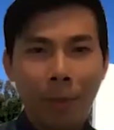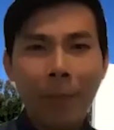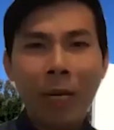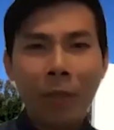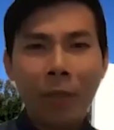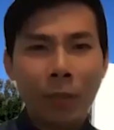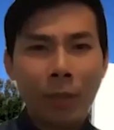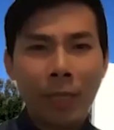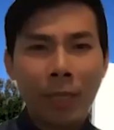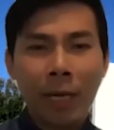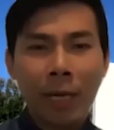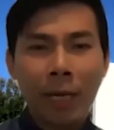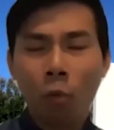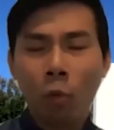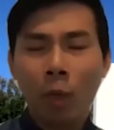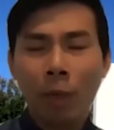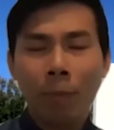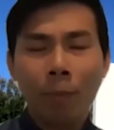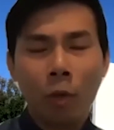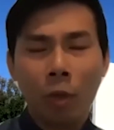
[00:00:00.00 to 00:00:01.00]
just add
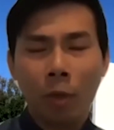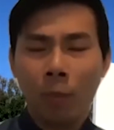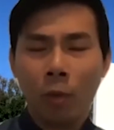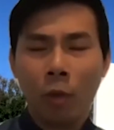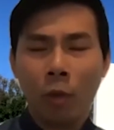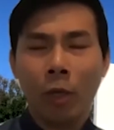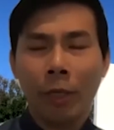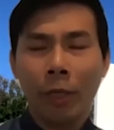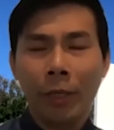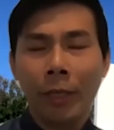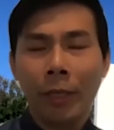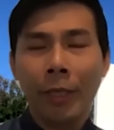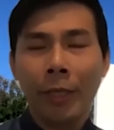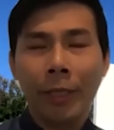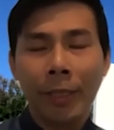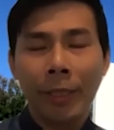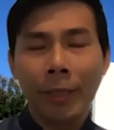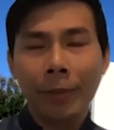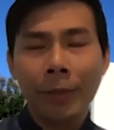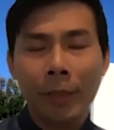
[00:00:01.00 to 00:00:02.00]
one more point
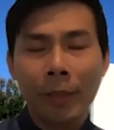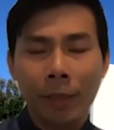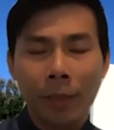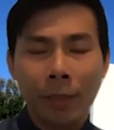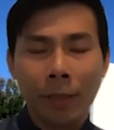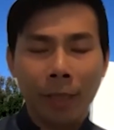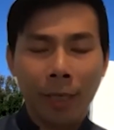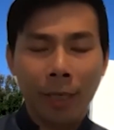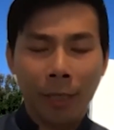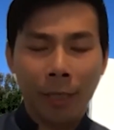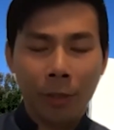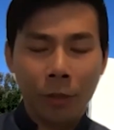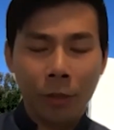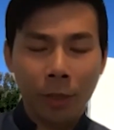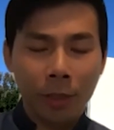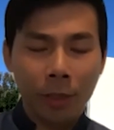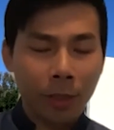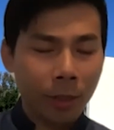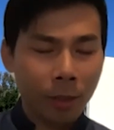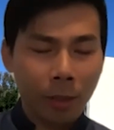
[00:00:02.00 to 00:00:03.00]
here, because I
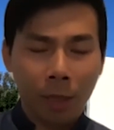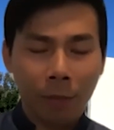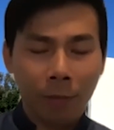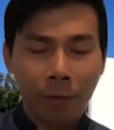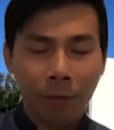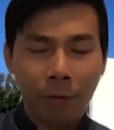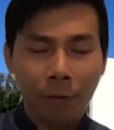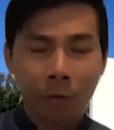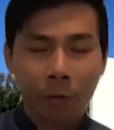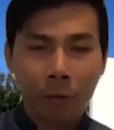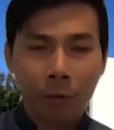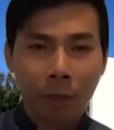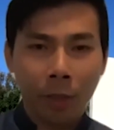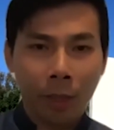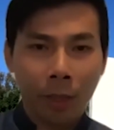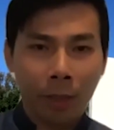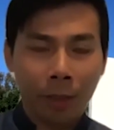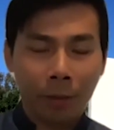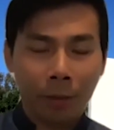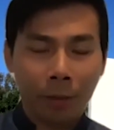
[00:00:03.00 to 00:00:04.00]
just gone through
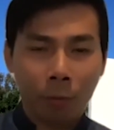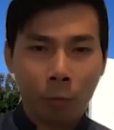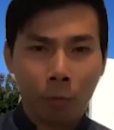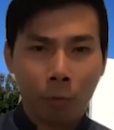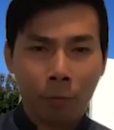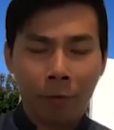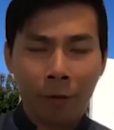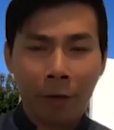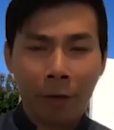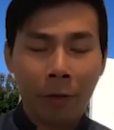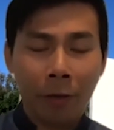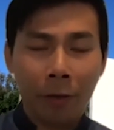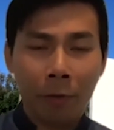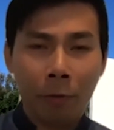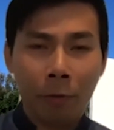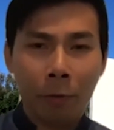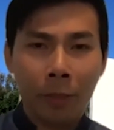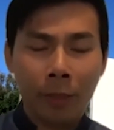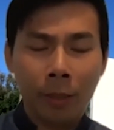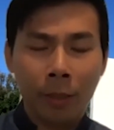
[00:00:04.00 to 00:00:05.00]
very
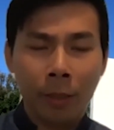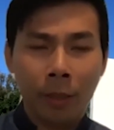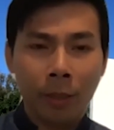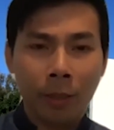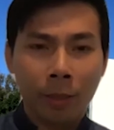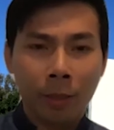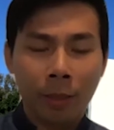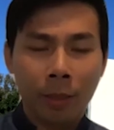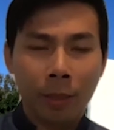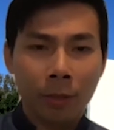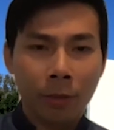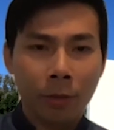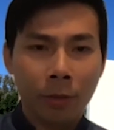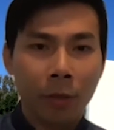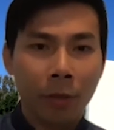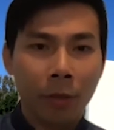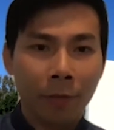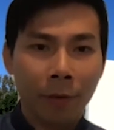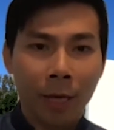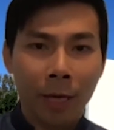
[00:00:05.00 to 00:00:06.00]
recent
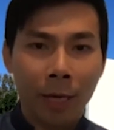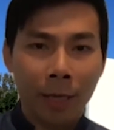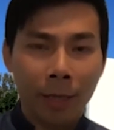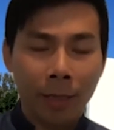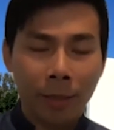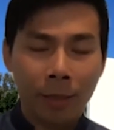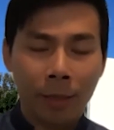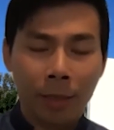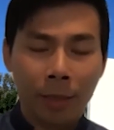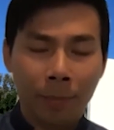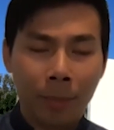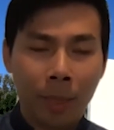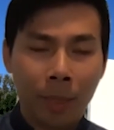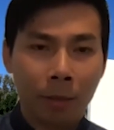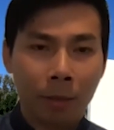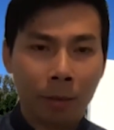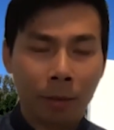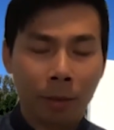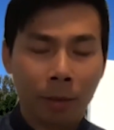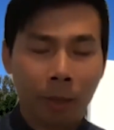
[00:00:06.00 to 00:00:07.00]
surveys
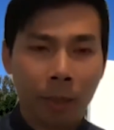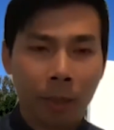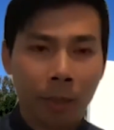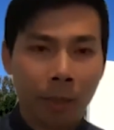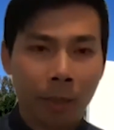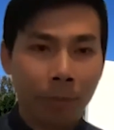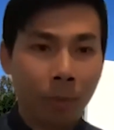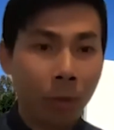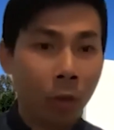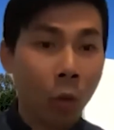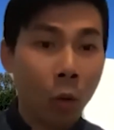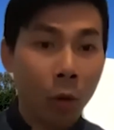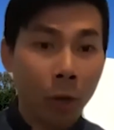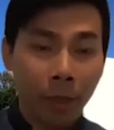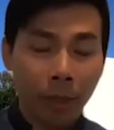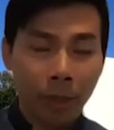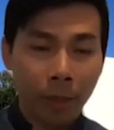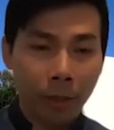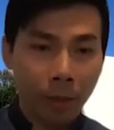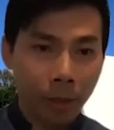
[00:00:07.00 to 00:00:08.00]
among the
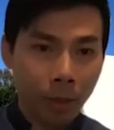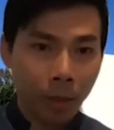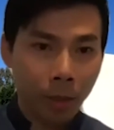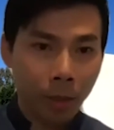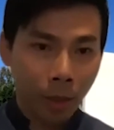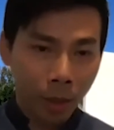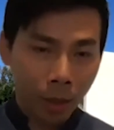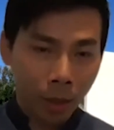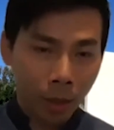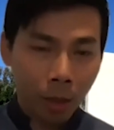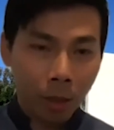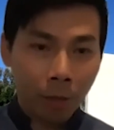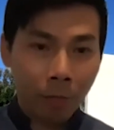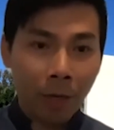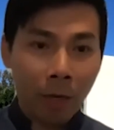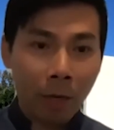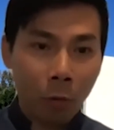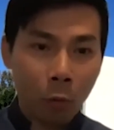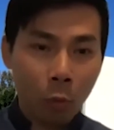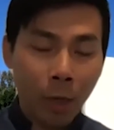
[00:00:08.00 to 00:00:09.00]
employers of
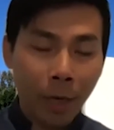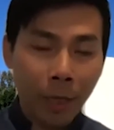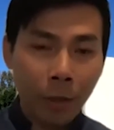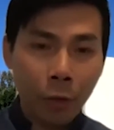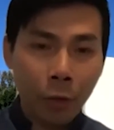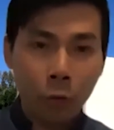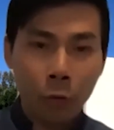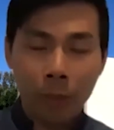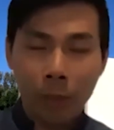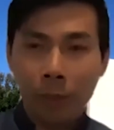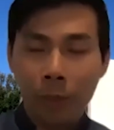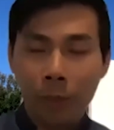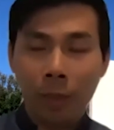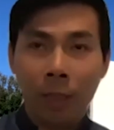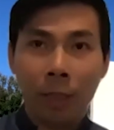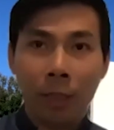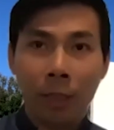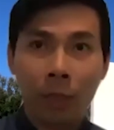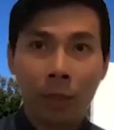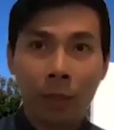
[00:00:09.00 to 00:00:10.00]
our graduates.
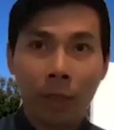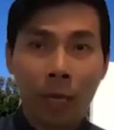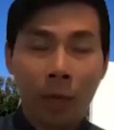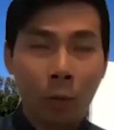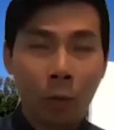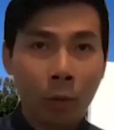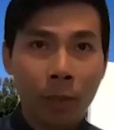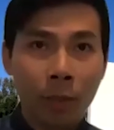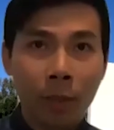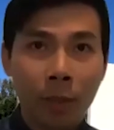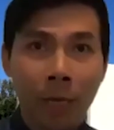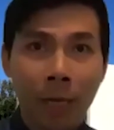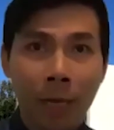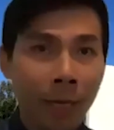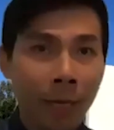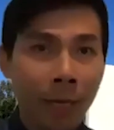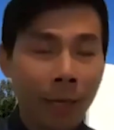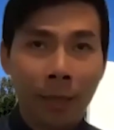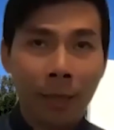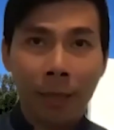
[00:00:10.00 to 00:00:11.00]
And I would
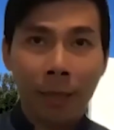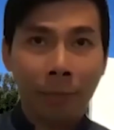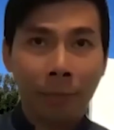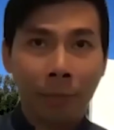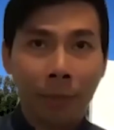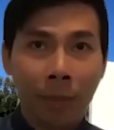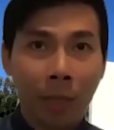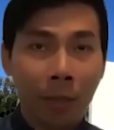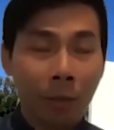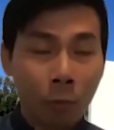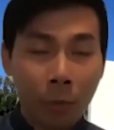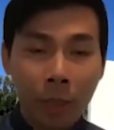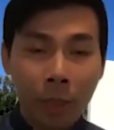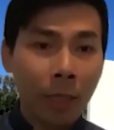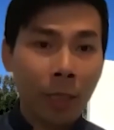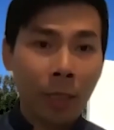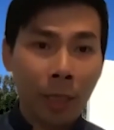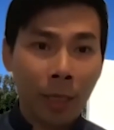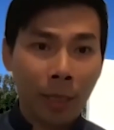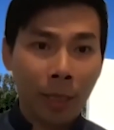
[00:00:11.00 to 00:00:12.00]
say they
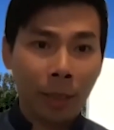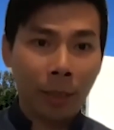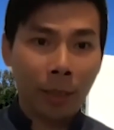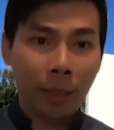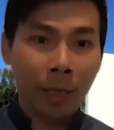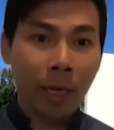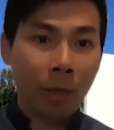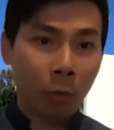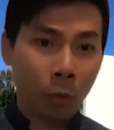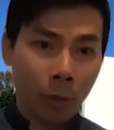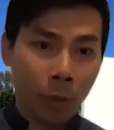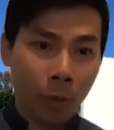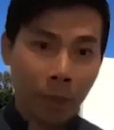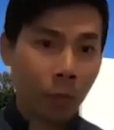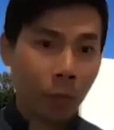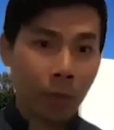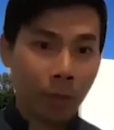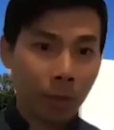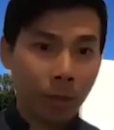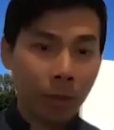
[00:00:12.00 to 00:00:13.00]
really like our
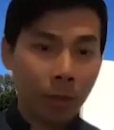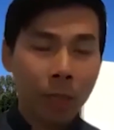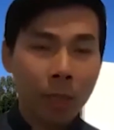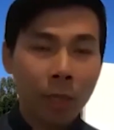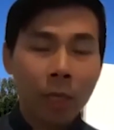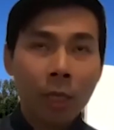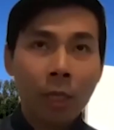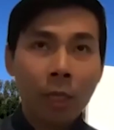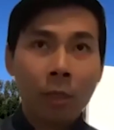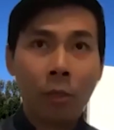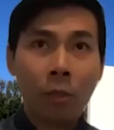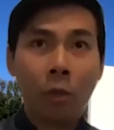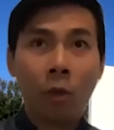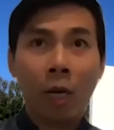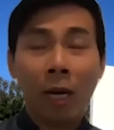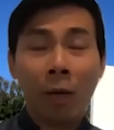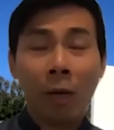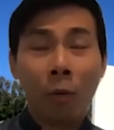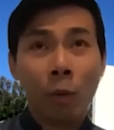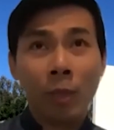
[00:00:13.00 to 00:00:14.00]
graduates. So
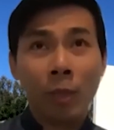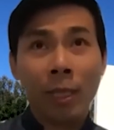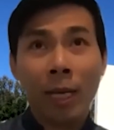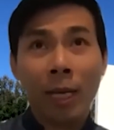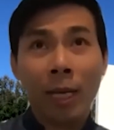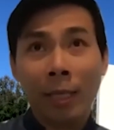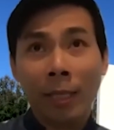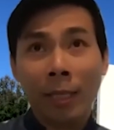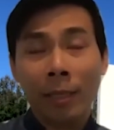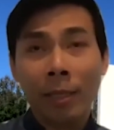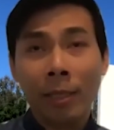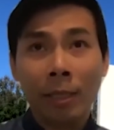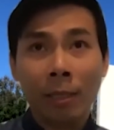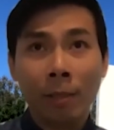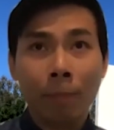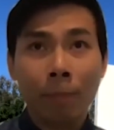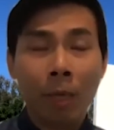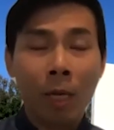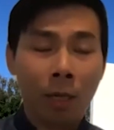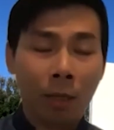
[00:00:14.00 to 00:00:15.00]
I would say it is
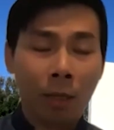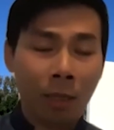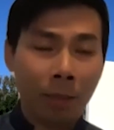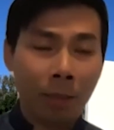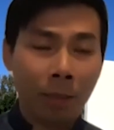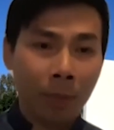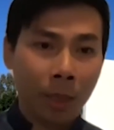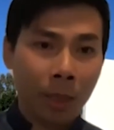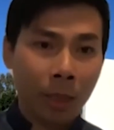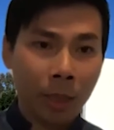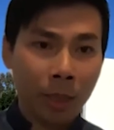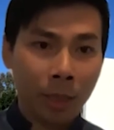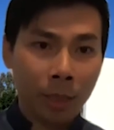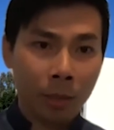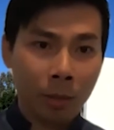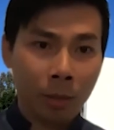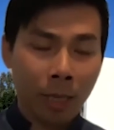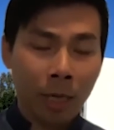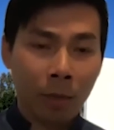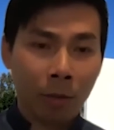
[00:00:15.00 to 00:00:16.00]
partly
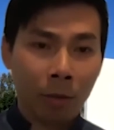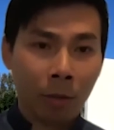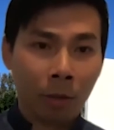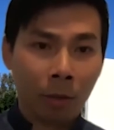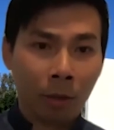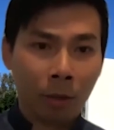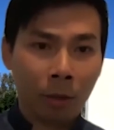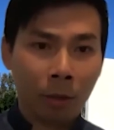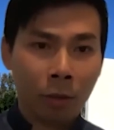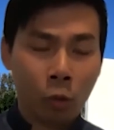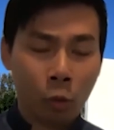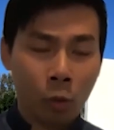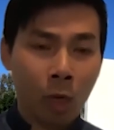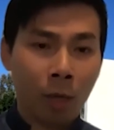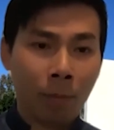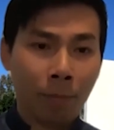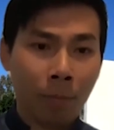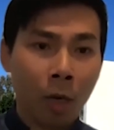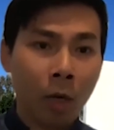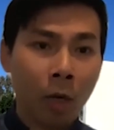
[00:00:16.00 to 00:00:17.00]
because our
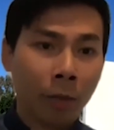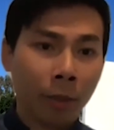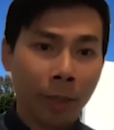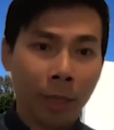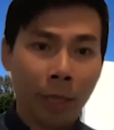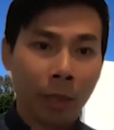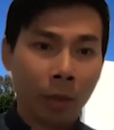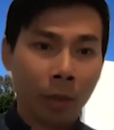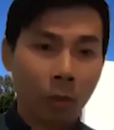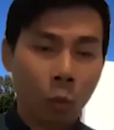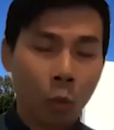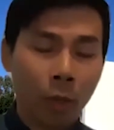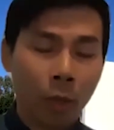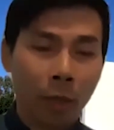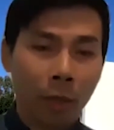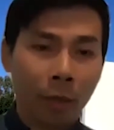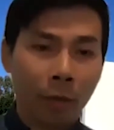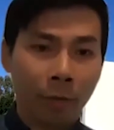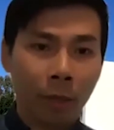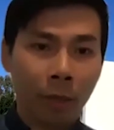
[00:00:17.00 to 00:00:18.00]
strong bonding
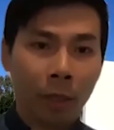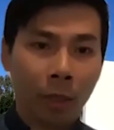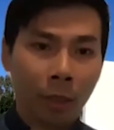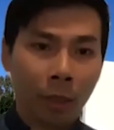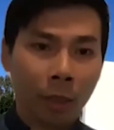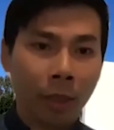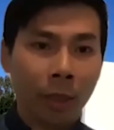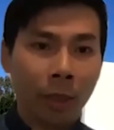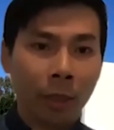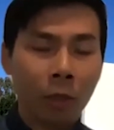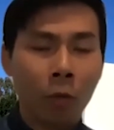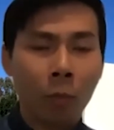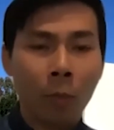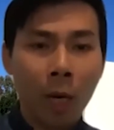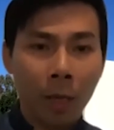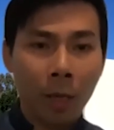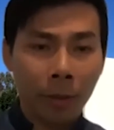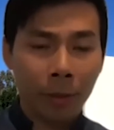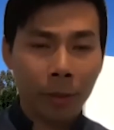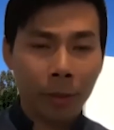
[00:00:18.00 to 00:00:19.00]
with the clinical
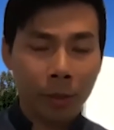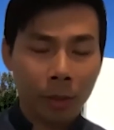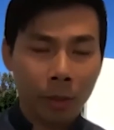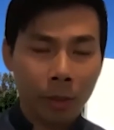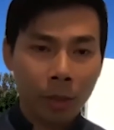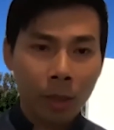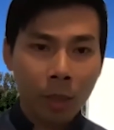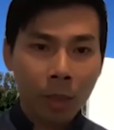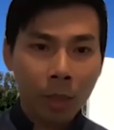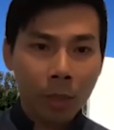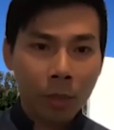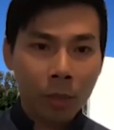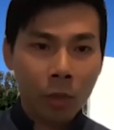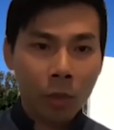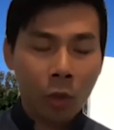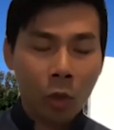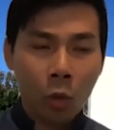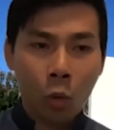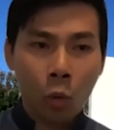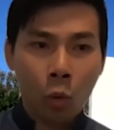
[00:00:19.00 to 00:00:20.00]
partners.
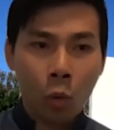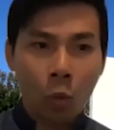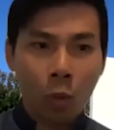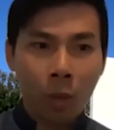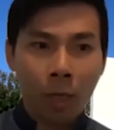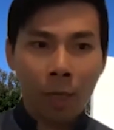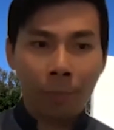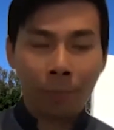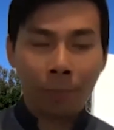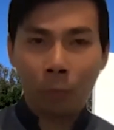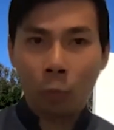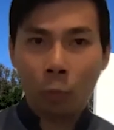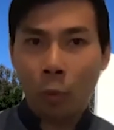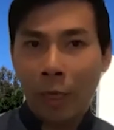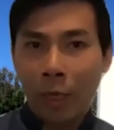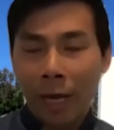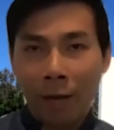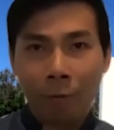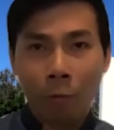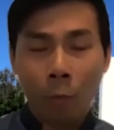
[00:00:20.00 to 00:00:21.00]
So
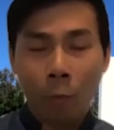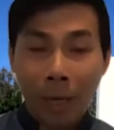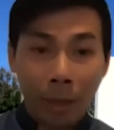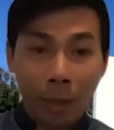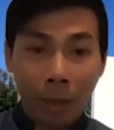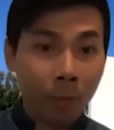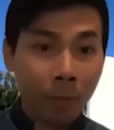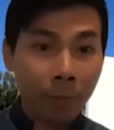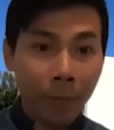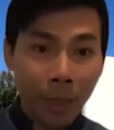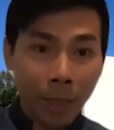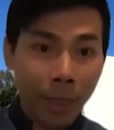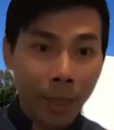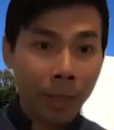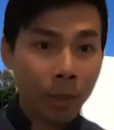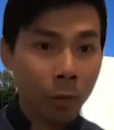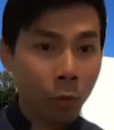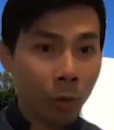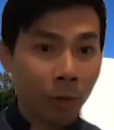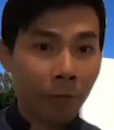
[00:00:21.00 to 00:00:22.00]
we have regular
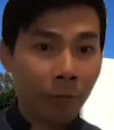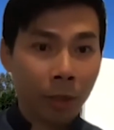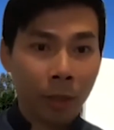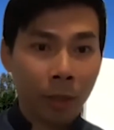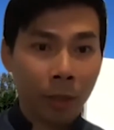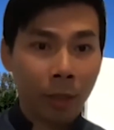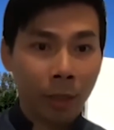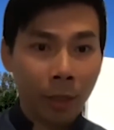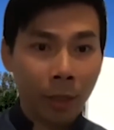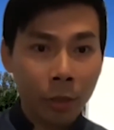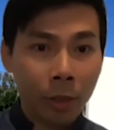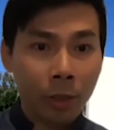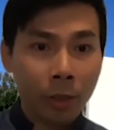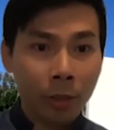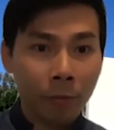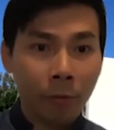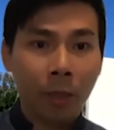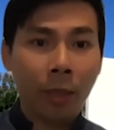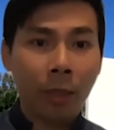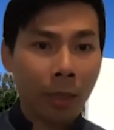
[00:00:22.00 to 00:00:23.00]
meetings with the
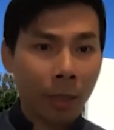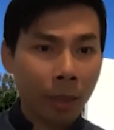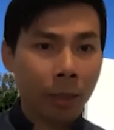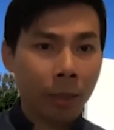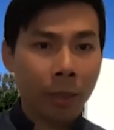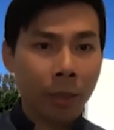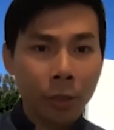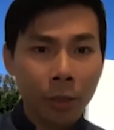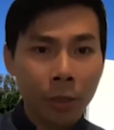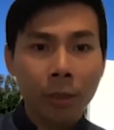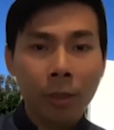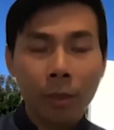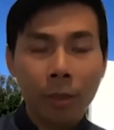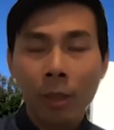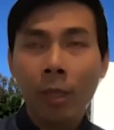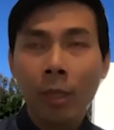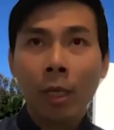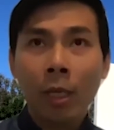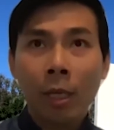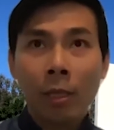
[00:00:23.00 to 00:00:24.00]
clinicians, frontline clinicians,
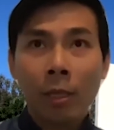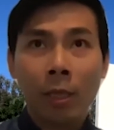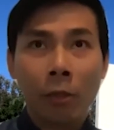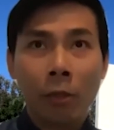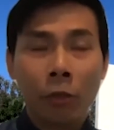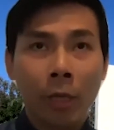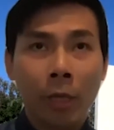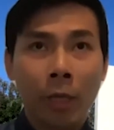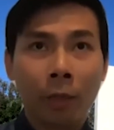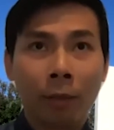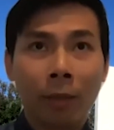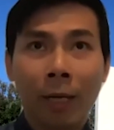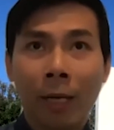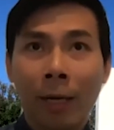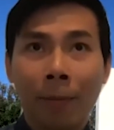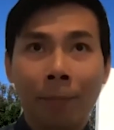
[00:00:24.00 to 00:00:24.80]
such that